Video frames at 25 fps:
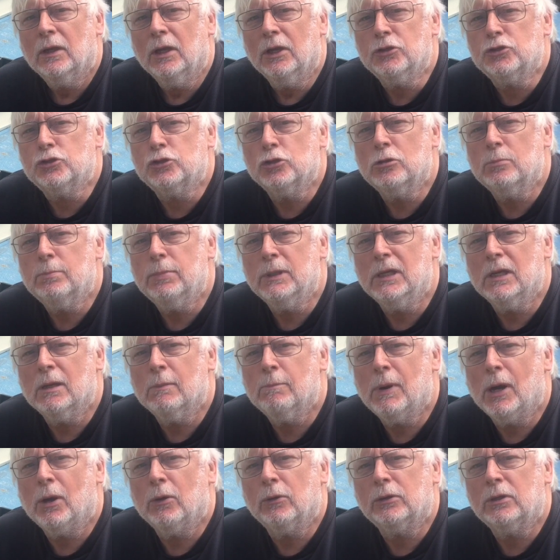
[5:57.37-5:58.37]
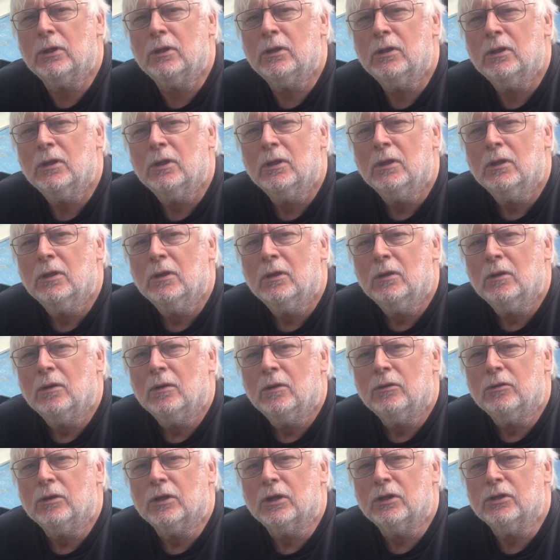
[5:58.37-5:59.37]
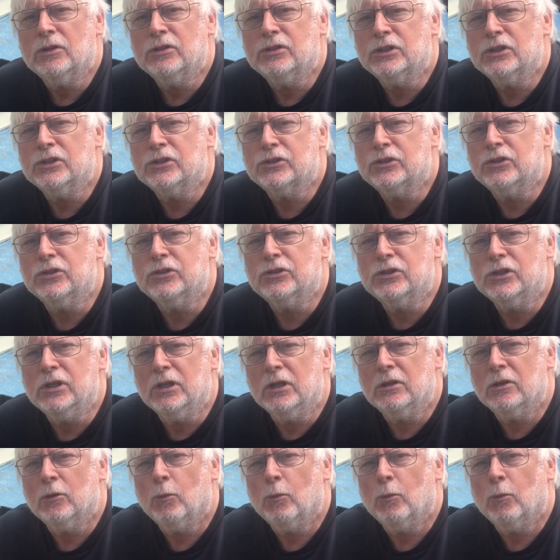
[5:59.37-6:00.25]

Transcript: It should be about the consistency,